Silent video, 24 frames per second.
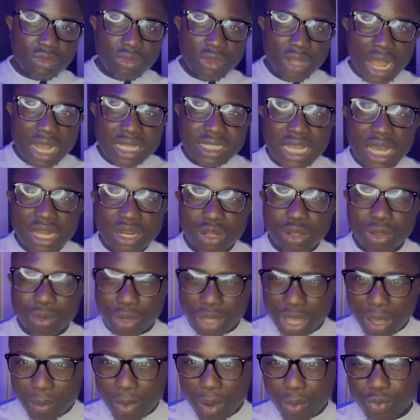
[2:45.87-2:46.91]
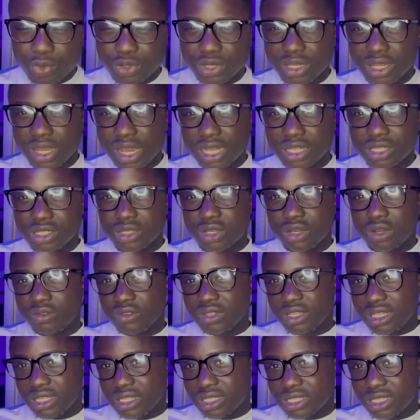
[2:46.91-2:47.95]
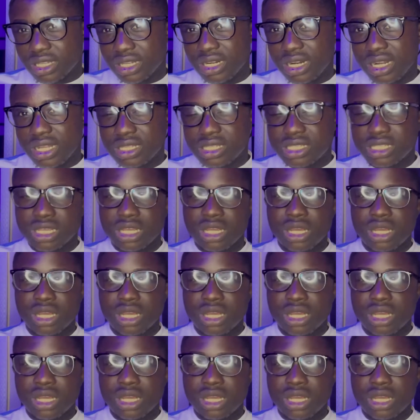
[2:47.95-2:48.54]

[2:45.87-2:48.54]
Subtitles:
that's how they came up with the idea of the internet,